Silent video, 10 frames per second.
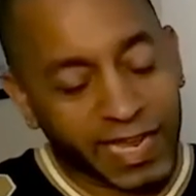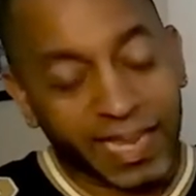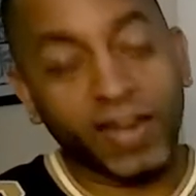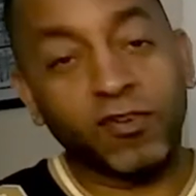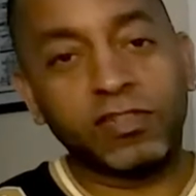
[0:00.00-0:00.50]

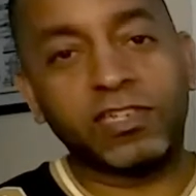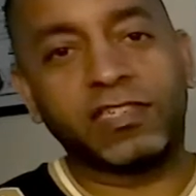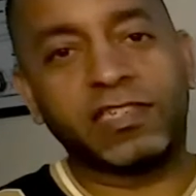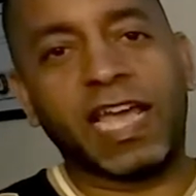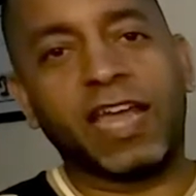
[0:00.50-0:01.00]
And on
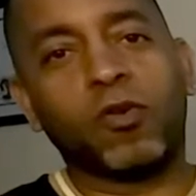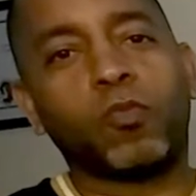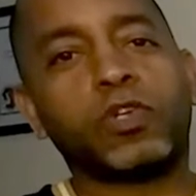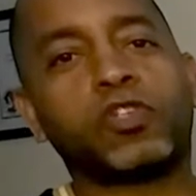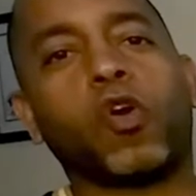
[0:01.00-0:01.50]
this
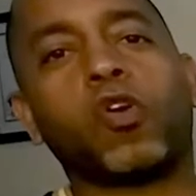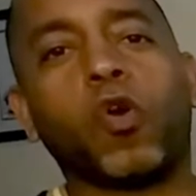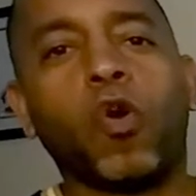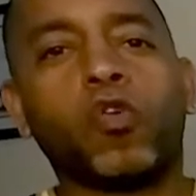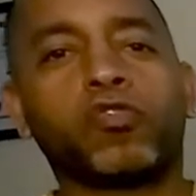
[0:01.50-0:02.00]
channel, we
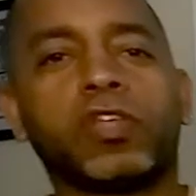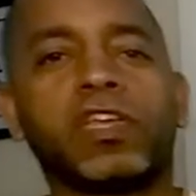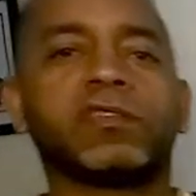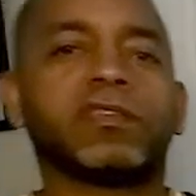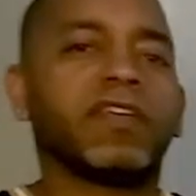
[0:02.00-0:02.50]
talk all
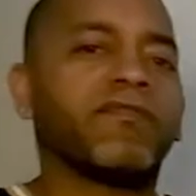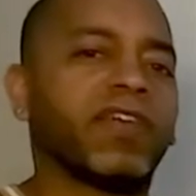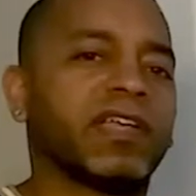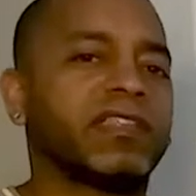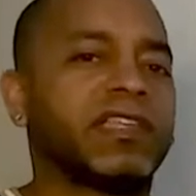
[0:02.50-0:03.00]
things
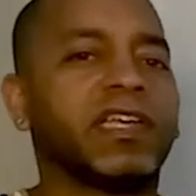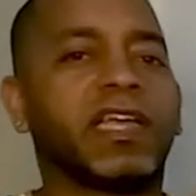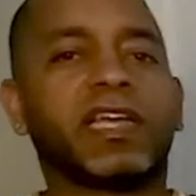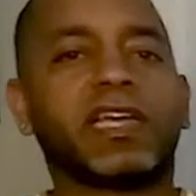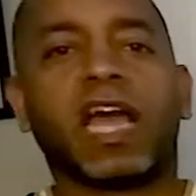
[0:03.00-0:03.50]
investing,
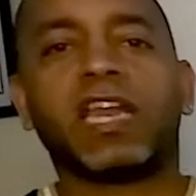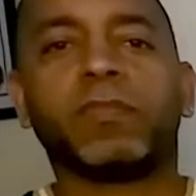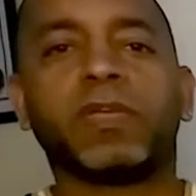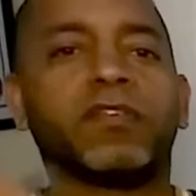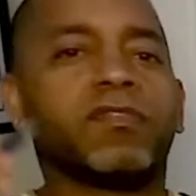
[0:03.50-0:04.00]

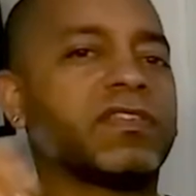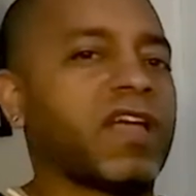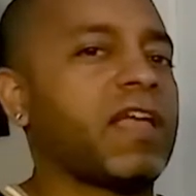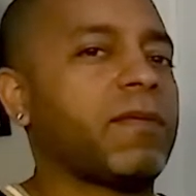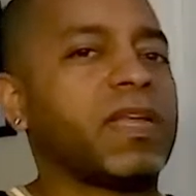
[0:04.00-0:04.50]
economy,
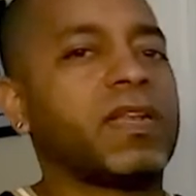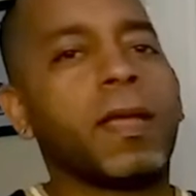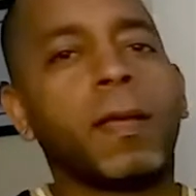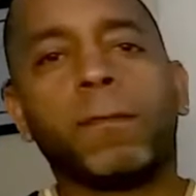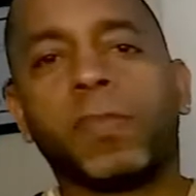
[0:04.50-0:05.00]
retirement,
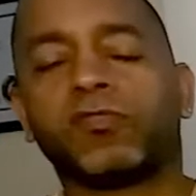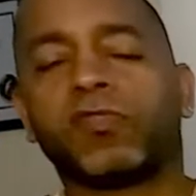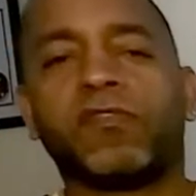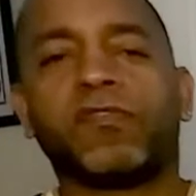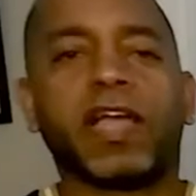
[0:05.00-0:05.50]

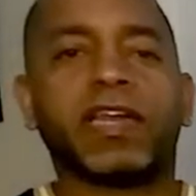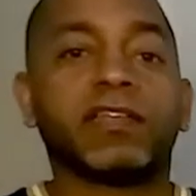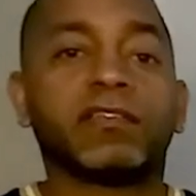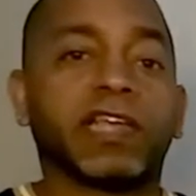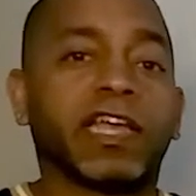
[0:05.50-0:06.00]
personal
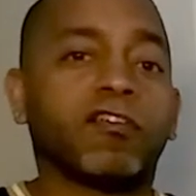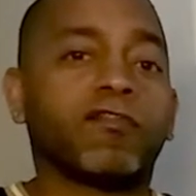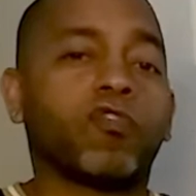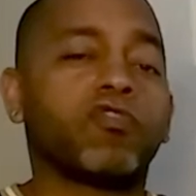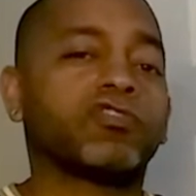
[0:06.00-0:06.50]
finance, and
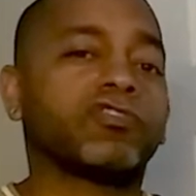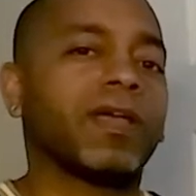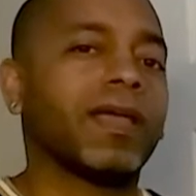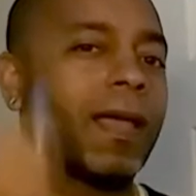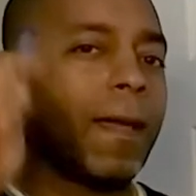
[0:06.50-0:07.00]
of course,
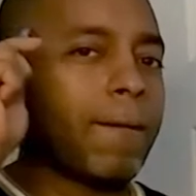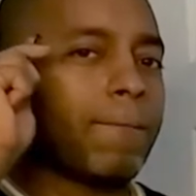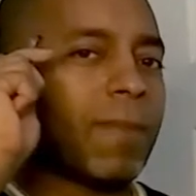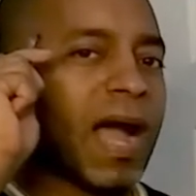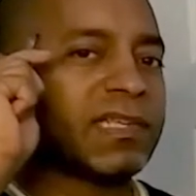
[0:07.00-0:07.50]

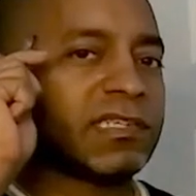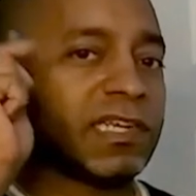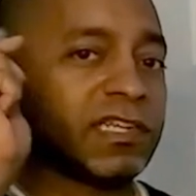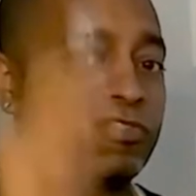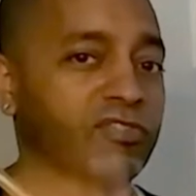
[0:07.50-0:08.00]

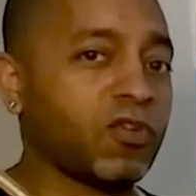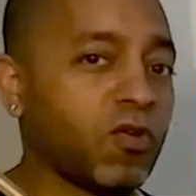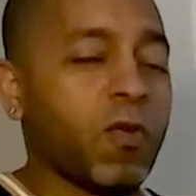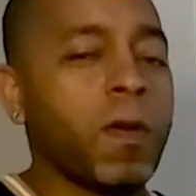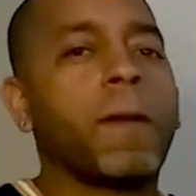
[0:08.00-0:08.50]
mindset.
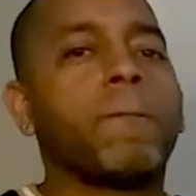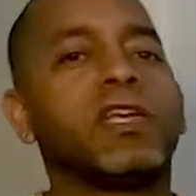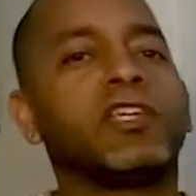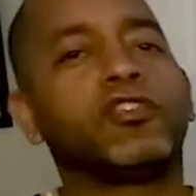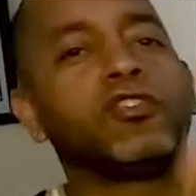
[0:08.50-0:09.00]
So
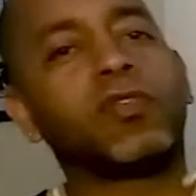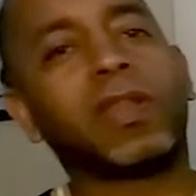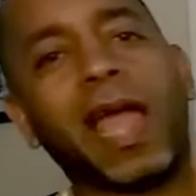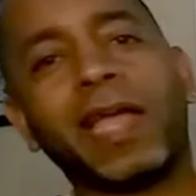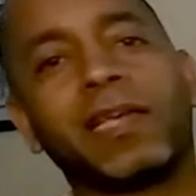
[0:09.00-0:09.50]
make sure
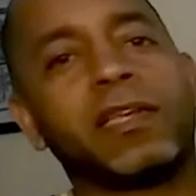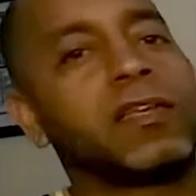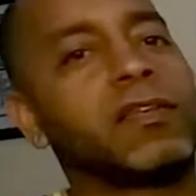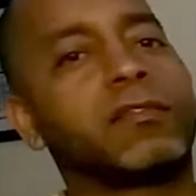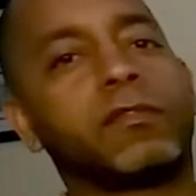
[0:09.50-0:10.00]
you like,
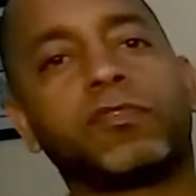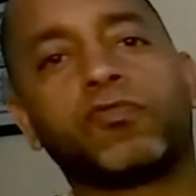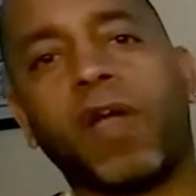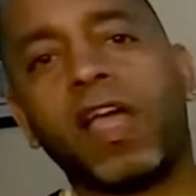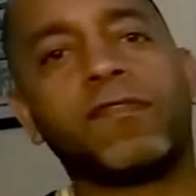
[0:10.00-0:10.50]

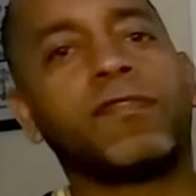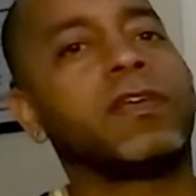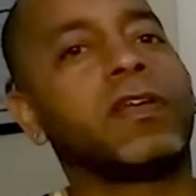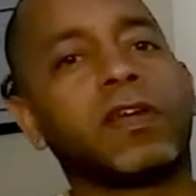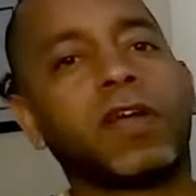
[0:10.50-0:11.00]
subscribe,
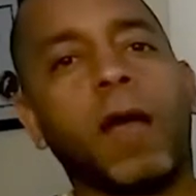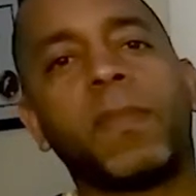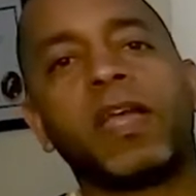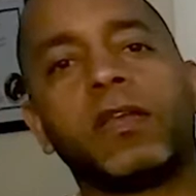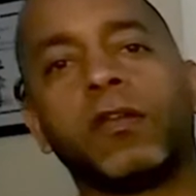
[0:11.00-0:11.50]

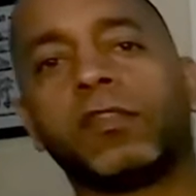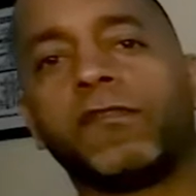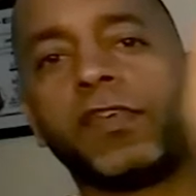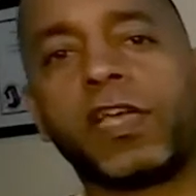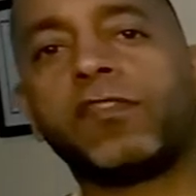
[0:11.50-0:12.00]
comment,
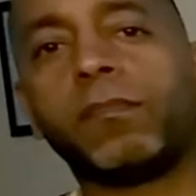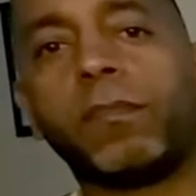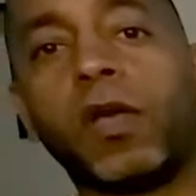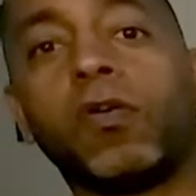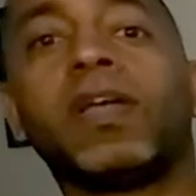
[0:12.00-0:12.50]

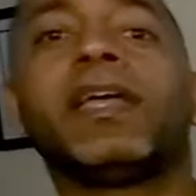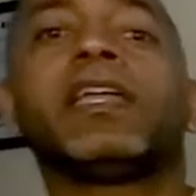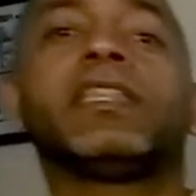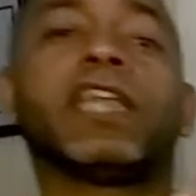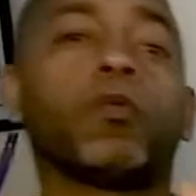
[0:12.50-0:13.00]
notification bell.
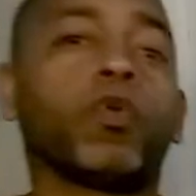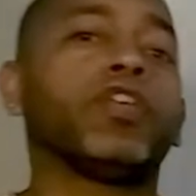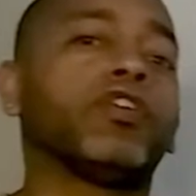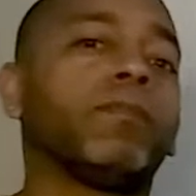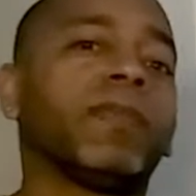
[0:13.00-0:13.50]
That
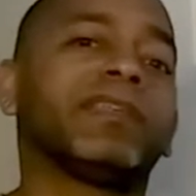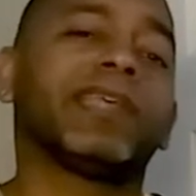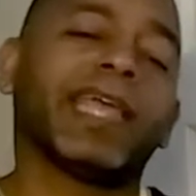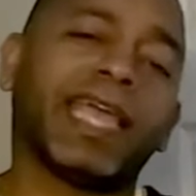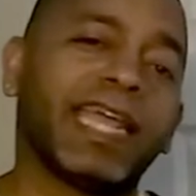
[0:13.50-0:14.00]
way you don't
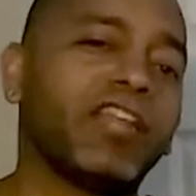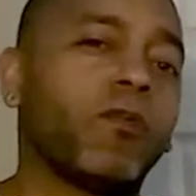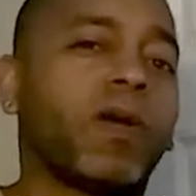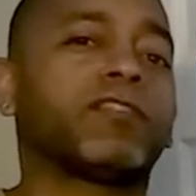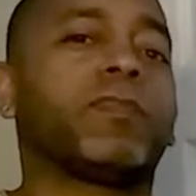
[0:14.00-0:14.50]
miss any
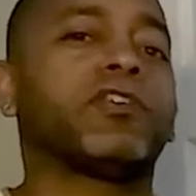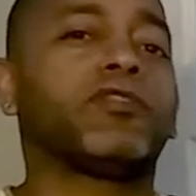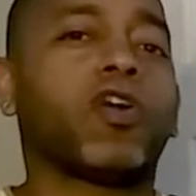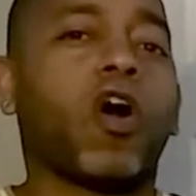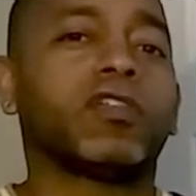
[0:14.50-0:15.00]
of my
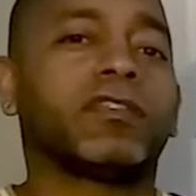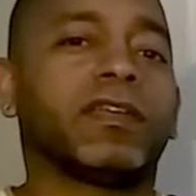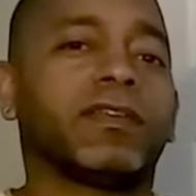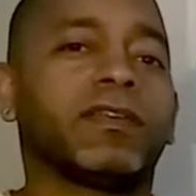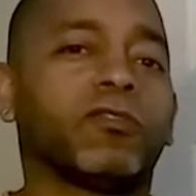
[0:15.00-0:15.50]
special
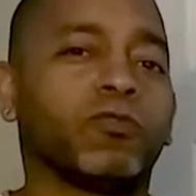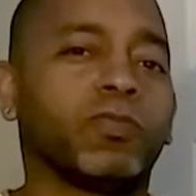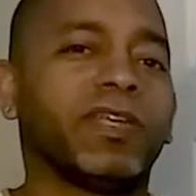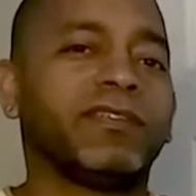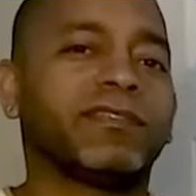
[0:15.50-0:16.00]
content. Cool
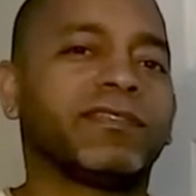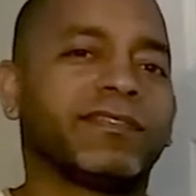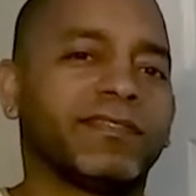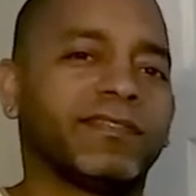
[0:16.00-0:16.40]
beans.